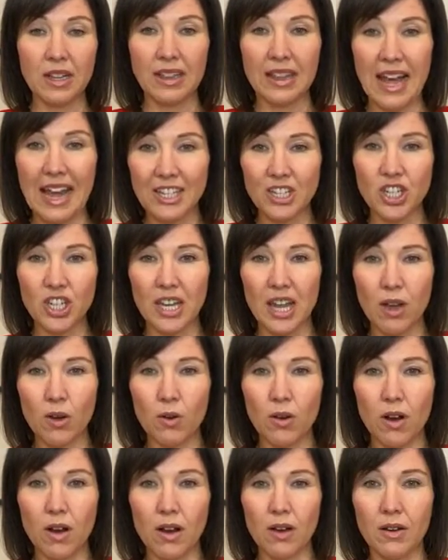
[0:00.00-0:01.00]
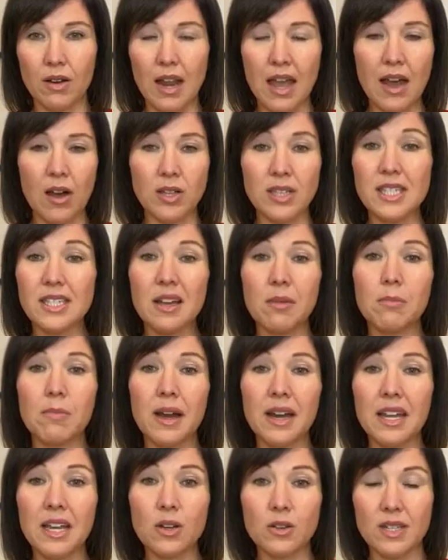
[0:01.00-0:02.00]
lashing out on on
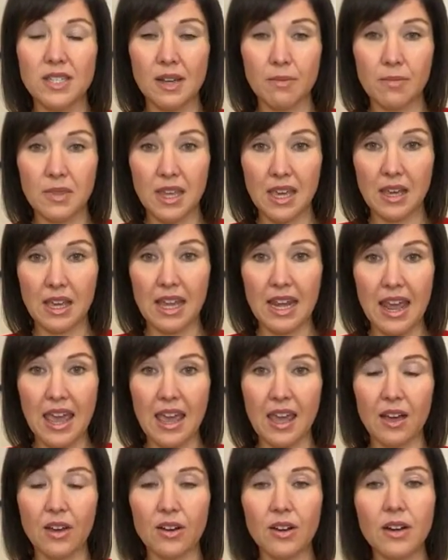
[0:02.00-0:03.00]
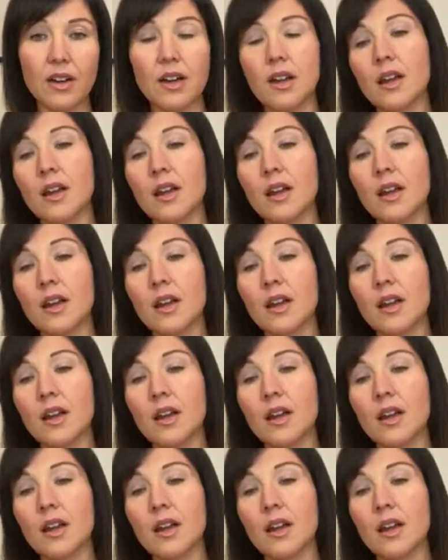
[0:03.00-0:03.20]
somebody or something in anger